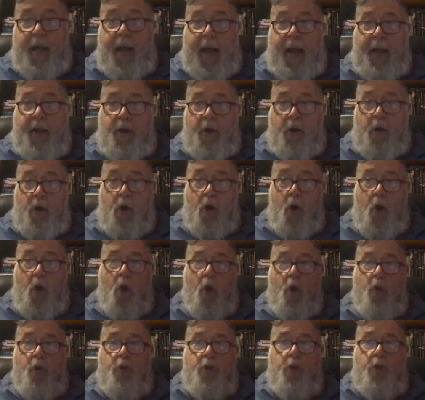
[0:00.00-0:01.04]
Anchor,
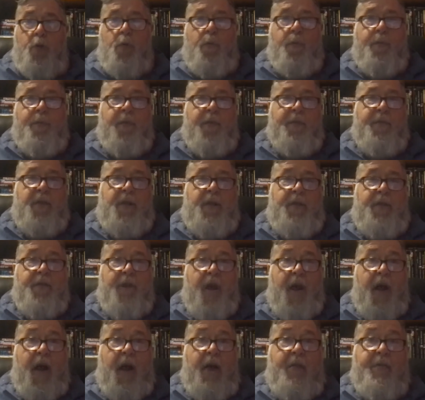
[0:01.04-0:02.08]

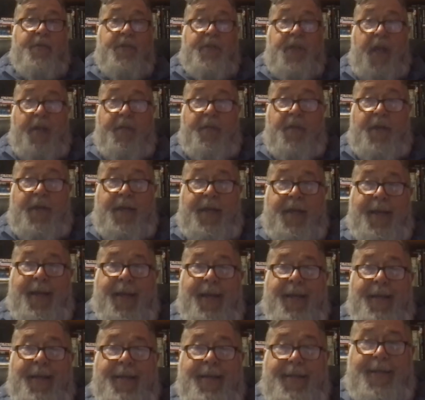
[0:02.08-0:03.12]
2:55.70.
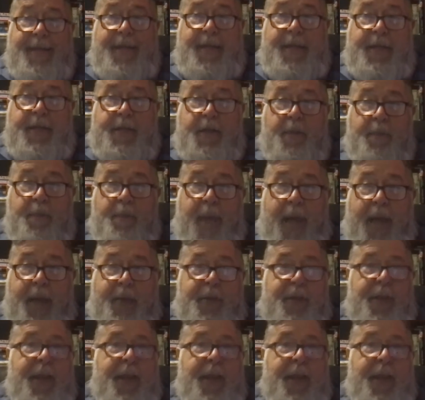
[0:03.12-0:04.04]
Seasonal best.